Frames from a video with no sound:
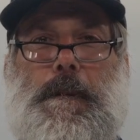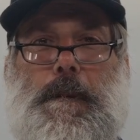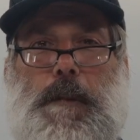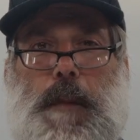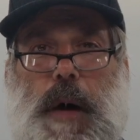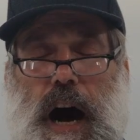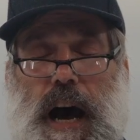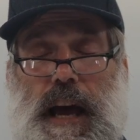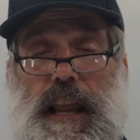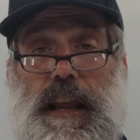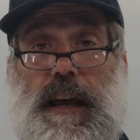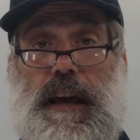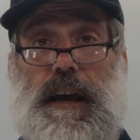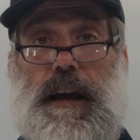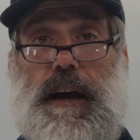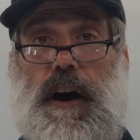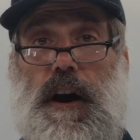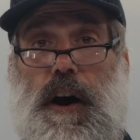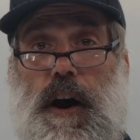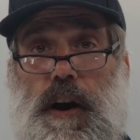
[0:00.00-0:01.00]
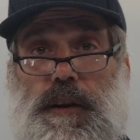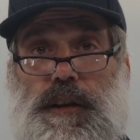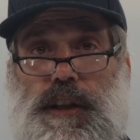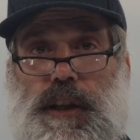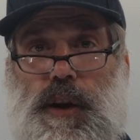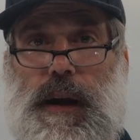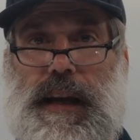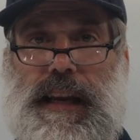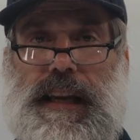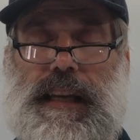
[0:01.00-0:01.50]
But
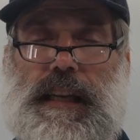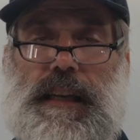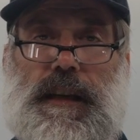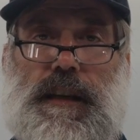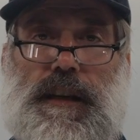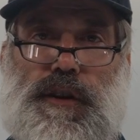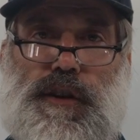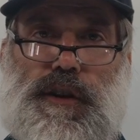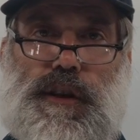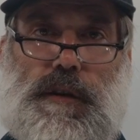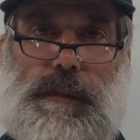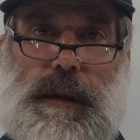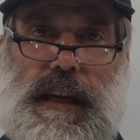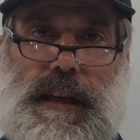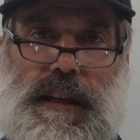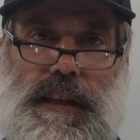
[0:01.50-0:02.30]
also, I can used to be a